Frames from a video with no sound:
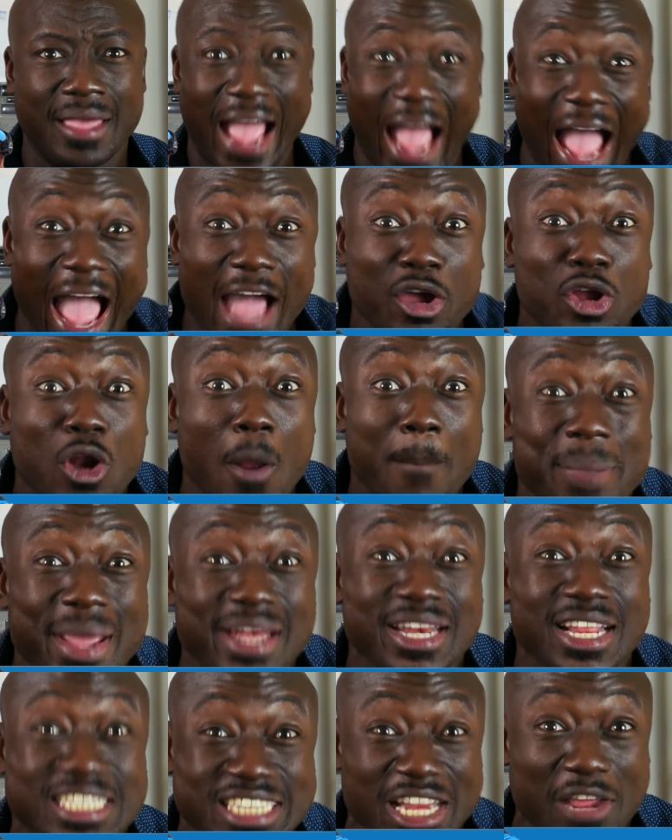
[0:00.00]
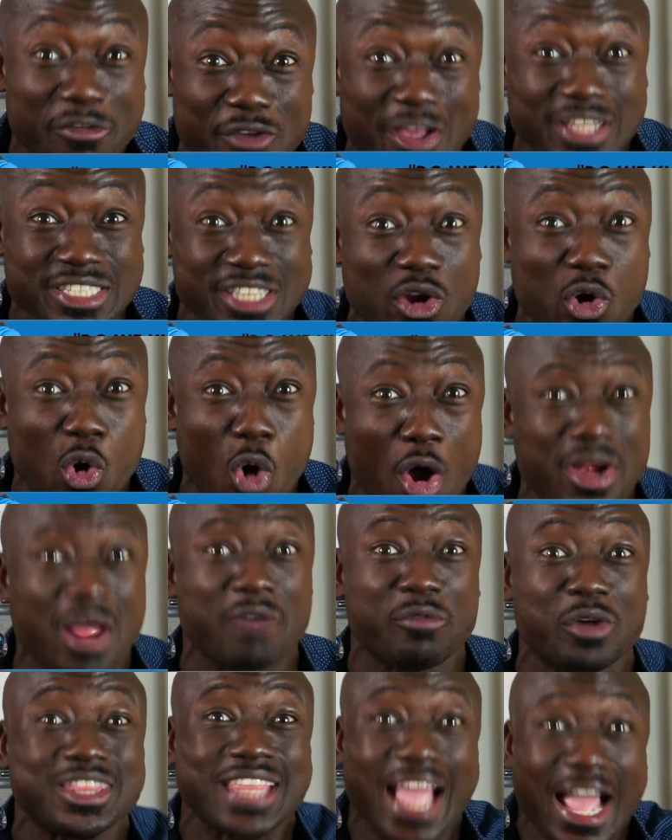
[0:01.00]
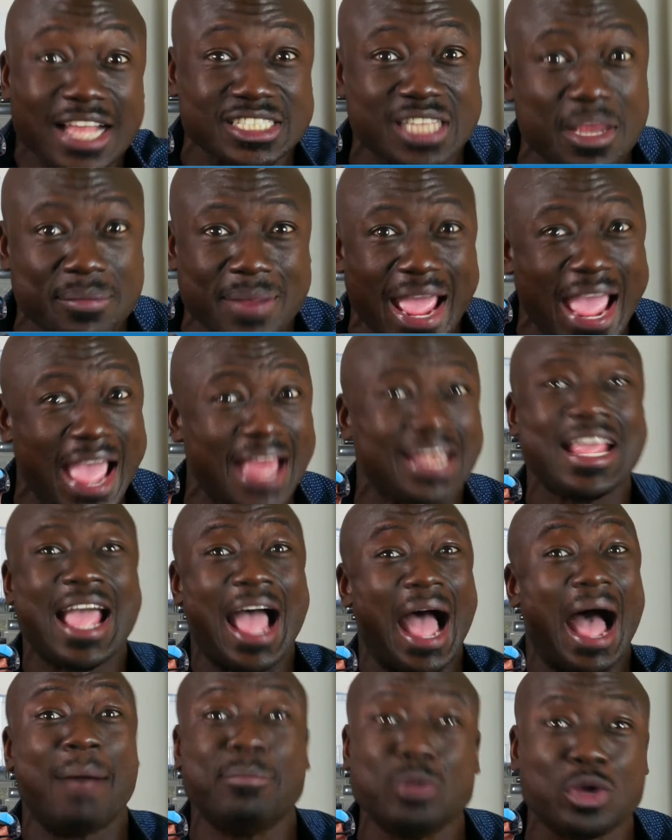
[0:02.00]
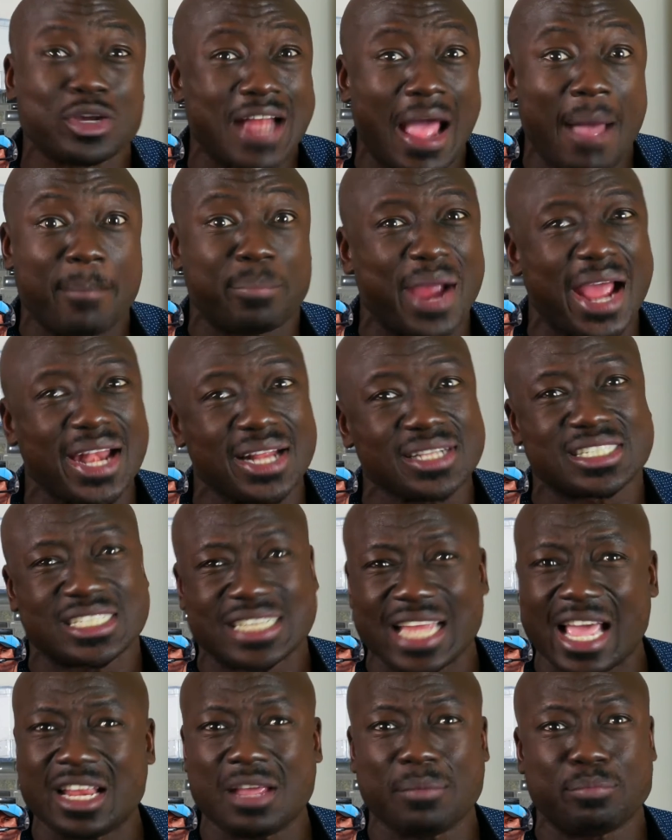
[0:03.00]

I could have been the defensive coordinator with that team they had. I'm looking at Brandon Staley,